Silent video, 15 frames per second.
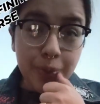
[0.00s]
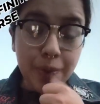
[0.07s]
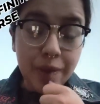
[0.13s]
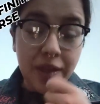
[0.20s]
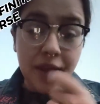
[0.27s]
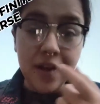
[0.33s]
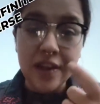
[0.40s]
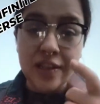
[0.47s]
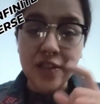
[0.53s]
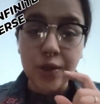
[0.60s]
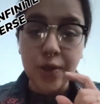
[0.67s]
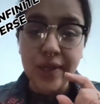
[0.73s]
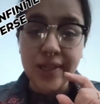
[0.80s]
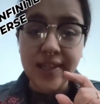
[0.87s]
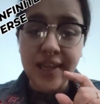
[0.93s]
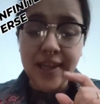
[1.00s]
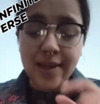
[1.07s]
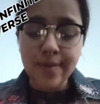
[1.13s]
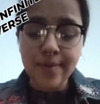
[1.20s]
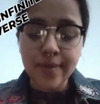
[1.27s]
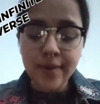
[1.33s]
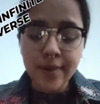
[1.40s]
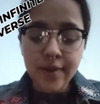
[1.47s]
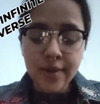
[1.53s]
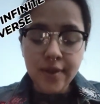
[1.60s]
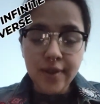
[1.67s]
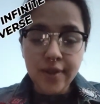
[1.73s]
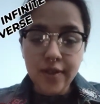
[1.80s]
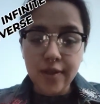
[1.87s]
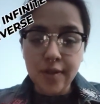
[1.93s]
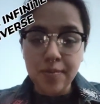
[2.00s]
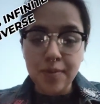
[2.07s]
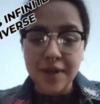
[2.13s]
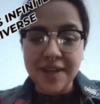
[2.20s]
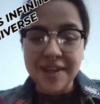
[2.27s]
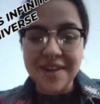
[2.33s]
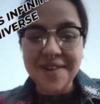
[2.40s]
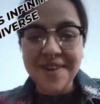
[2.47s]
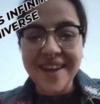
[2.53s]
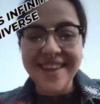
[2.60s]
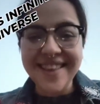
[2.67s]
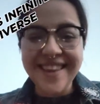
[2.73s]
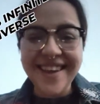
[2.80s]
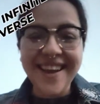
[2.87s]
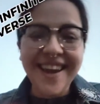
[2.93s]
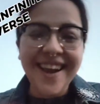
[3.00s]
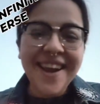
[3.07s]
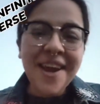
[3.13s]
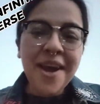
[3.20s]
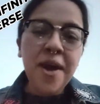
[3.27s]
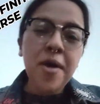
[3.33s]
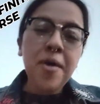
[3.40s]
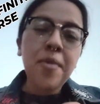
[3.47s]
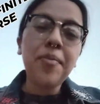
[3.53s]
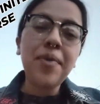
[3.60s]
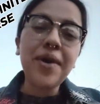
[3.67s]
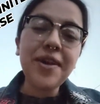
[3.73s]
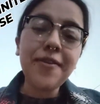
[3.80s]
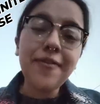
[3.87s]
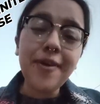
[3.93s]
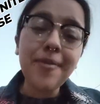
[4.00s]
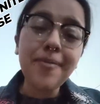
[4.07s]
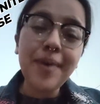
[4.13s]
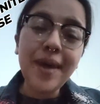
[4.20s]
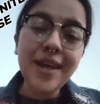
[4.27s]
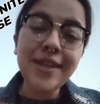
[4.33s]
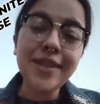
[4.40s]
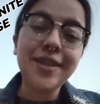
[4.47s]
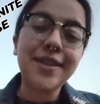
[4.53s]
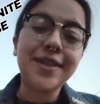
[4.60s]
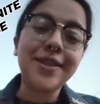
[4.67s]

soda tab. Just put it right there. But if I'm patient, then I'll